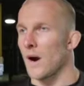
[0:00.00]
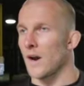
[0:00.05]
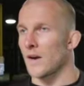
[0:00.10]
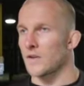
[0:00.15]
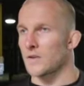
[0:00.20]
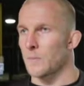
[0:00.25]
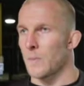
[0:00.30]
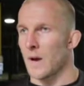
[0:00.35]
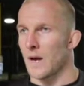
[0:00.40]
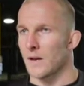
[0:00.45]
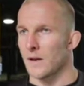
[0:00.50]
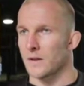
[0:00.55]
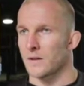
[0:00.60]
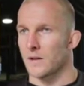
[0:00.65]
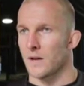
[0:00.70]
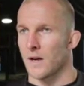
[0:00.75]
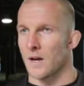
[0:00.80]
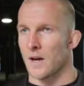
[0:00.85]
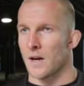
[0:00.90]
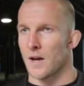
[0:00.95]
I
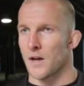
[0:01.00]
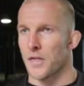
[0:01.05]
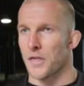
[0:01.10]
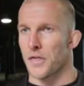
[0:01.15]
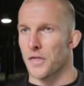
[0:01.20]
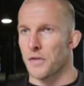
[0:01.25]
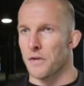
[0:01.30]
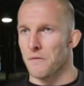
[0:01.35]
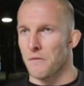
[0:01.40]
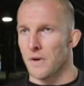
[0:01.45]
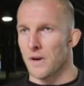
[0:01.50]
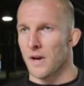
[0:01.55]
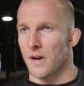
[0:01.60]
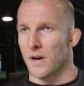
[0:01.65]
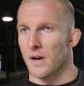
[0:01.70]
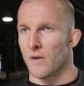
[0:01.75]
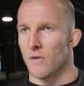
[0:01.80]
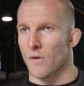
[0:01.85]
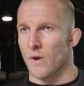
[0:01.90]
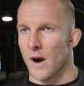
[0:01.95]
expect a
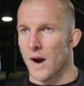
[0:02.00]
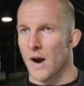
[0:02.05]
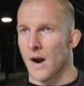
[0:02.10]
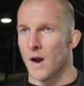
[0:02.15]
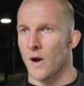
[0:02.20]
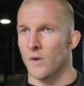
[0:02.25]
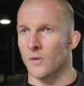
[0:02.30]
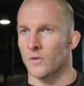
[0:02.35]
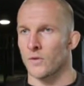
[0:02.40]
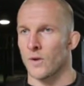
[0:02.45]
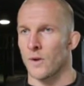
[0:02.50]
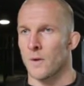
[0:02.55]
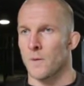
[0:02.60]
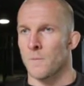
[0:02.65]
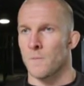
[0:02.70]
3-round